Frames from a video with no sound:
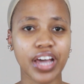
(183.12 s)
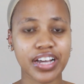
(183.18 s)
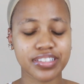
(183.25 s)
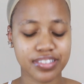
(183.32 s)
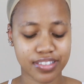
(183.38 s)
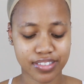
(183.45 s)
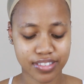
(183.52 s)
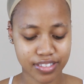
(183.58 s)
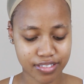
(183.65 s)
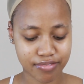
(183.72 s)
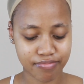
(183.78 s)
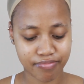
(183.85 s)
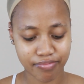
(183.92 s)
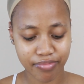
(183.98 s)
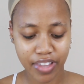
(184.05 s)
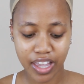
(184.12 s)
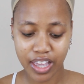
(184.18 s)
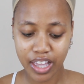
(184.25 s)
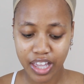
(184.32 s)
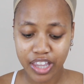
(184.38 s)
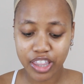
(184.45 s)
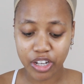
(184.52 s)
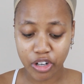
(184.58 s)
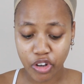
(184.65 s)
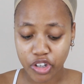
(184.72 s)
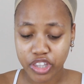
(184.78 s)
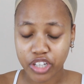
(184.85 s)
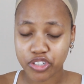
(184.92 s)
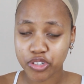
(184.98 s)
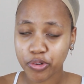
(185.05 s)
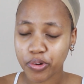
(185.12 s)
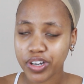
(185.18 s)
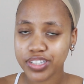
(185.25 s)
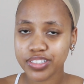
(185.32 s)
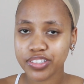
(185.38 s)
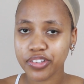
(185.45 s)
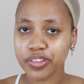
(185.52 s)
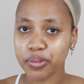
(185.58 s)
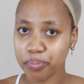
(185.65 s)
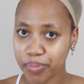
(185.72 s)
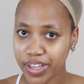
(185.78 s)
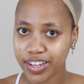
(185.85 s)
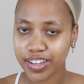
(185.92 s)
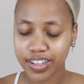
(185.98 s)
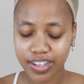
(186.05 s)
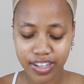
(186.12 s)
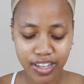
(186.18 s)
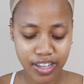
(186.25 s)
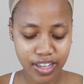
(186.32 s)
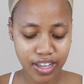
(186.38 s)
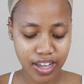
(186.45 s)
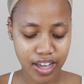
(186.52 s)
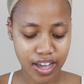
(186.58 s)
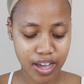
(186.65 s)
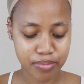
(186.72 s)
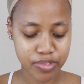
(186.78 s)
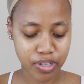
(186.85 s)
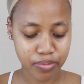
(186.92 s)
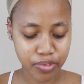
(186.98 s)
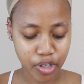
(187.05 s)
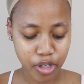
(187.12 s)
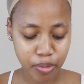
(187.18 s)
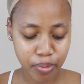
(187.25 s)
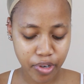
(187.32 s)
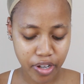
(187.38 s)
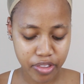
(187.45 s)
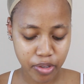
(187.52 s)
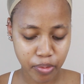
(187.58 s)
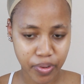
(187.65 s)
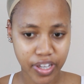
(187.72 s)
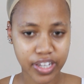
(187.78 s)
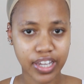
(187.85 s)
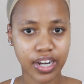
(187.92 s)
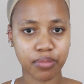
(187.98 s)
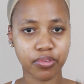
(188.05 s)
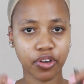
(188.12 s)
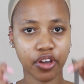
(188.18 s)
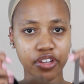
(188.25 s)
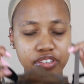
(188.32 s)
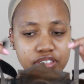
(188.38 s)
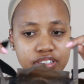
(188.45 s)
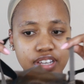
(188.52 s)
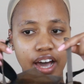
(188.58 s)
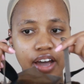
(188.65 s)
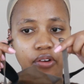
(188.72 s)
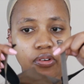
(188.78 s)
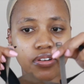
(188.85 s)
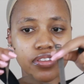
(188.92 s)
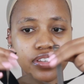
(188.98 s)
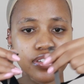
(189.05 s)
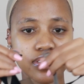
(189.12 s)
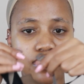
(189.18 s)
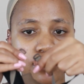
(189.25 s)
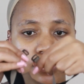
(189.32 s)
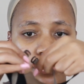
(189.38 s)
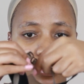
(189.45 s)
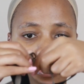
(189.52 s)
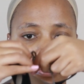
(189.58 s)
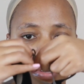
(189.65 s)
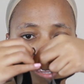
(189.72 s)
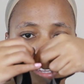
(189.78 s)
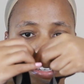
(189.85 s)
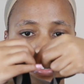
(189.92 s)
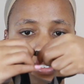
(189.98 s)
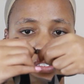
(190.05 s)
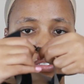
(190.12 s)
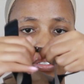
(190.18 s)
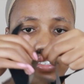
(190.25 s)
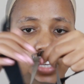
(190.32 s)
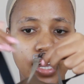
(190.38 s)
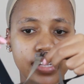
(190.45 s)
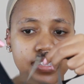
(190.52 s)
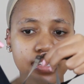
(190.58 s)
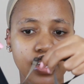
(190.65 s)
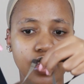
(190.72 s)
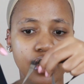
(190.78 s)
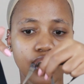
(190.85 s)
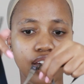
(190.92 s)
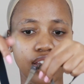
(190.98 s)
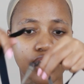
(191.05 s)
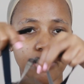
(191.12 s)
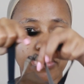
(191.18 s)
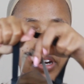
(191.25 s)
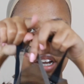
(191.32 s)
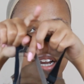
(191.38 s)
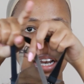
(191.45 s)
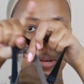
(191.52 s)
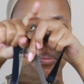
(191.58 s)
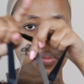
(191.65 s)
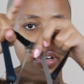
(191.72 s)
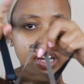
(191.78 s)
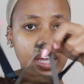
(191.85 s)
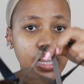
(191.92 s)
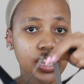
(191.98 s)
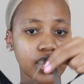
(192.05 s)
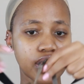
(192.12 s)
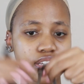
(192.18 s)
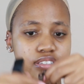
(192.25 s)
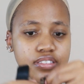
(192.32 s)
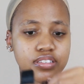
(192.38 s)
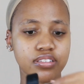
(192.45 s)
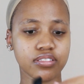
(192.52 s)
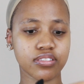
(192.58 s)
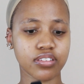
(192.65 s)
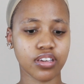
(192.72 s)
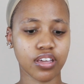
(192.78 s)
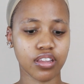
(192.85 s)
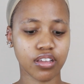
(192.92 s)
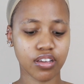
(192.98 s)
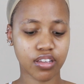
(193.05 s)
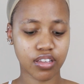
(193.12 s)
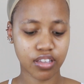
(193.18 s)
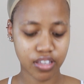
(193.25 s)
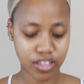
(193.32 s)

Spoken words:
that's the look that you want, so the better. So I'm going to put on the wig and I'm going to tie all of these. So it's going to be these two tied together, and then I'm going to clip these together.